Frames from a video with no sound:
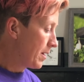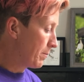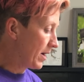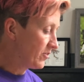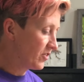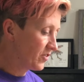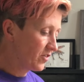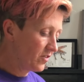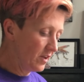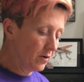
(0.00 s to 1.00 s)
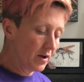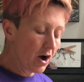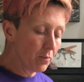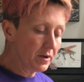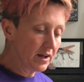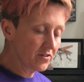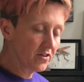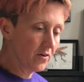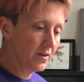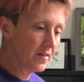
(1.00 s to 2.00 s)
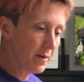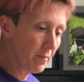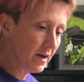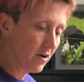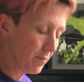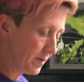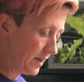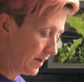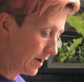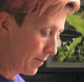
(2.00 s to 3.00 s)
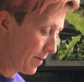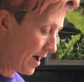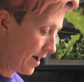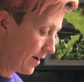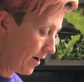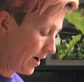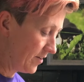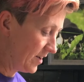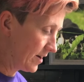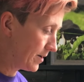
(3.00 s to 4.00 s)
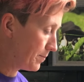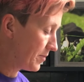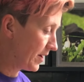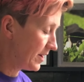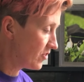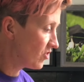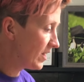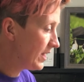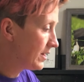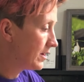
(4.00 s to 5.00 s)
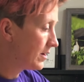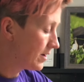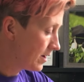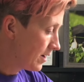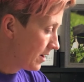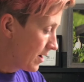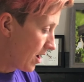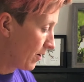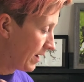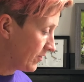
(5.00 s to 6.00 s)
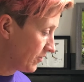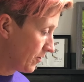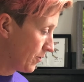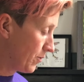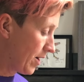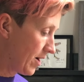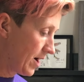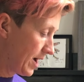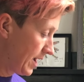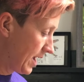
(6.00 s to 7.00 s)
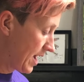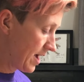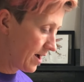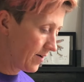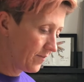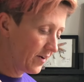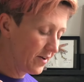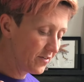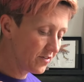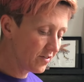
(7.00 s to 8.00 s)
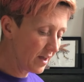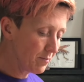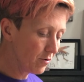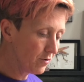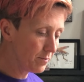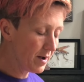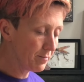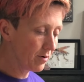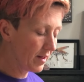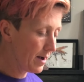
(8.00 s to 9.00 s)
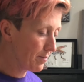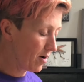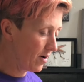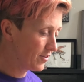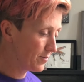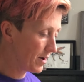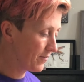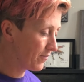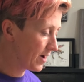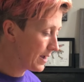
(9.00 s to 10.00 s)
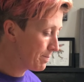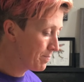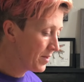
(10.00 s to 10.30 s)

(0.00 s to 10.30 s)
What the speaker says: but just, you know, to help you get started, that might not be a bad idea initially. All right, so I have stapled my burlap onto my frame.